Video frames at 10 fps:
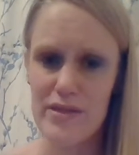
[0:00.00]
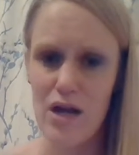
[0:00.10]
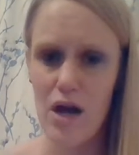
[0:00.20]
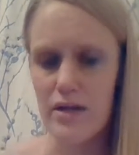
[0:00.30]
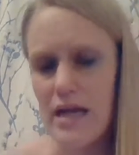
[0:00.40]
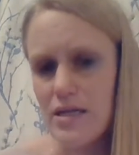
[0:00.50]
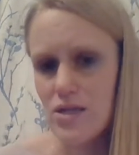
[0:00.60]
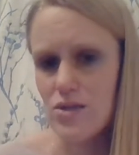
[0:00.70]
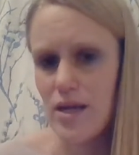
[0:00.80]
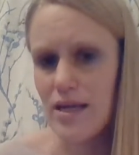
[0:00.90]
okay, so I'm
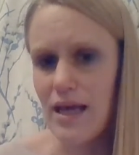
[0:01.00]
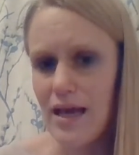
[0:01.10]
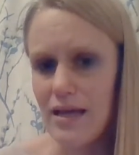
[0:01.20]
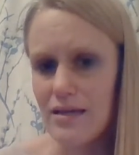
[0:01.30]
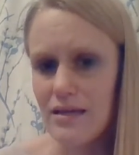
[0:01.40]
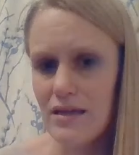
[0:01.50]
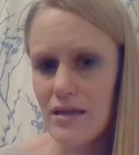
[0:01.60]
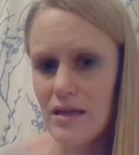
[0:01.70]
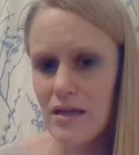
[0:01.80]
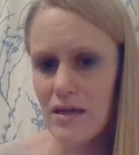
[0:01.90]
going to climb
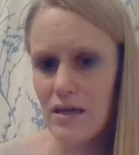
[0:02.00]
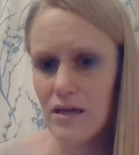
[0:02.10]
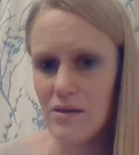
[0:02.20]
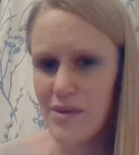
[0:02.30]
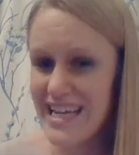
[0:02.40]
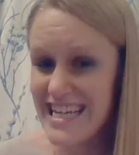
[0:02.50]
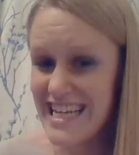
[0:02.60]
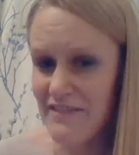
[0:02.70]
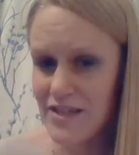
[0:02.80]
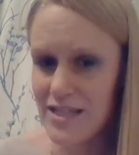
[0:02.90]
Kilimanjaro, let's keep that as the
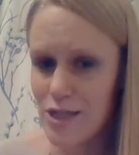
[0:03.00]
example.